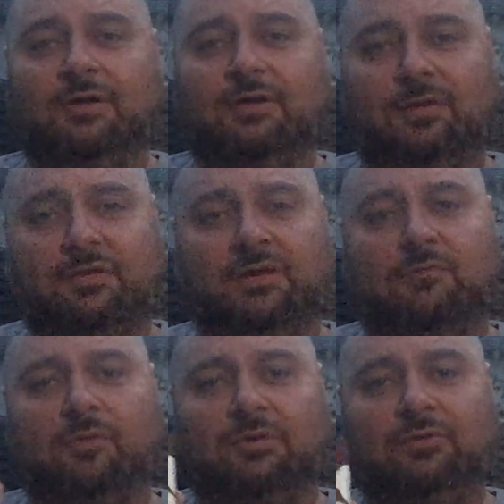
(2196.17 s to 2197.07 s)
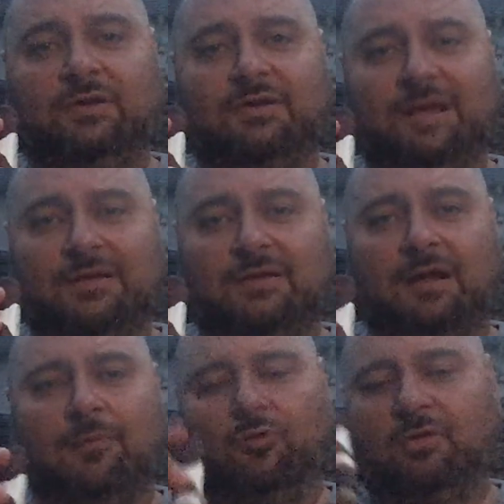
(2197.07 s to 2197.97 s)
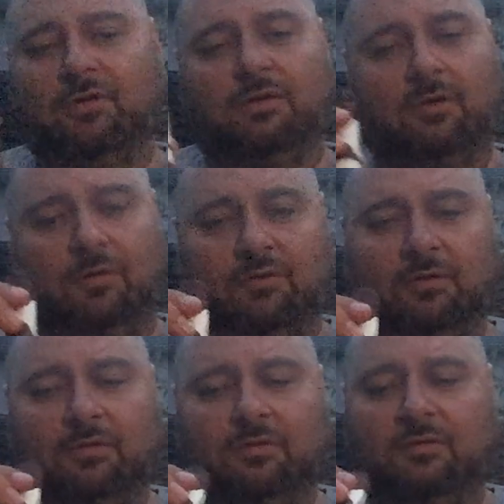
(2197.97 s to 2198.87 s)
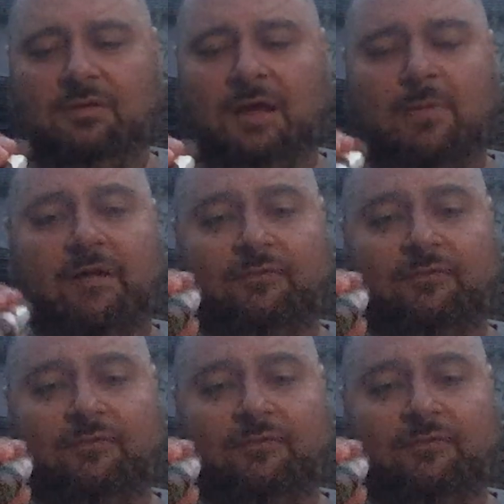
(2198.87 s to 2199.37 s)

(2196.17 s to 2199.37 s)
So I think we will do this next time or the time after